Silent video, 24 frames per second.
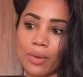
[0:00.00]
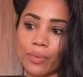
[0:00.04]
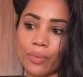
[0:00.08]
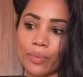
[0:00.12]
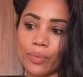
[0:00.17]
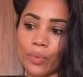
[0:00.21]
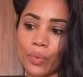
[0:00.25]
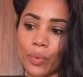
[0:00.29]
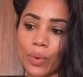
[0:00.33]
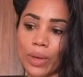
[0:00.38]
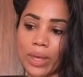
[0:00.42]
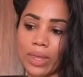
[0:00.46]

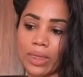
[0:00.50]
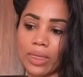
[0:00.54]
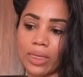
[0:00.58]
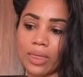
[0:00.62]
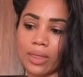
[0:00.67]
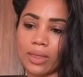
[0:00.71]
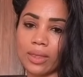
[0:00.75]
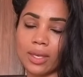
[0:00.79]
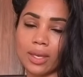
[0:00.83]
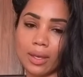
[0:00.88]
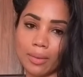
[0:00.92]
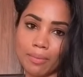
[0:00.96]
with
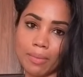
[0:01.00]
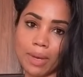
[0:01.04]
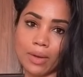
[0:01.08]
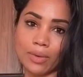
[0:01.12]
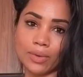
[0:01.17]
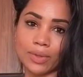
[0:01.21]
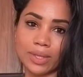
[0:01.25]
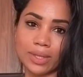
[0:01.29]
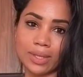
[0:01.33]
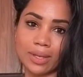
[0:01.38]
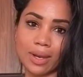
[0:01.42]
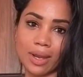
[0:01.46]
the
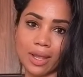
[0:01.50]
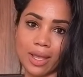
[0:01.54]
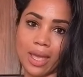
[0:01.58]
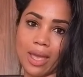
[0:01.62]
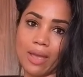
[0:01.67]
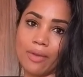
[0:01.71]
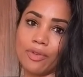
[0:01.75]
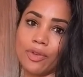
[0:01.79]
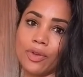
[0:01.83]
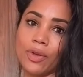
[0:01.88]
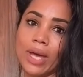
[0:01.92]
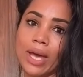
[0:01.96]
amounts that I
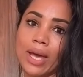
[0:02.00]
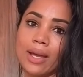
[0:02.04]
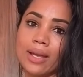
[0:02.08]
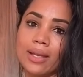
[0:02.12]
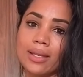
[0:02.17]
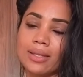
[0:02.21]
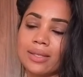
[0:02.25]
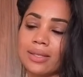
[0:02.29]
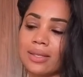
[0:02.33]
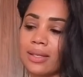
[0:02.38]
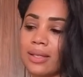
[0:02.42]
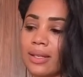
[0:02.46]
gave you
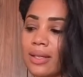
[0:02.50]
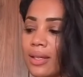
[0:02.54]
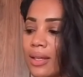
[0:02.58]
guys.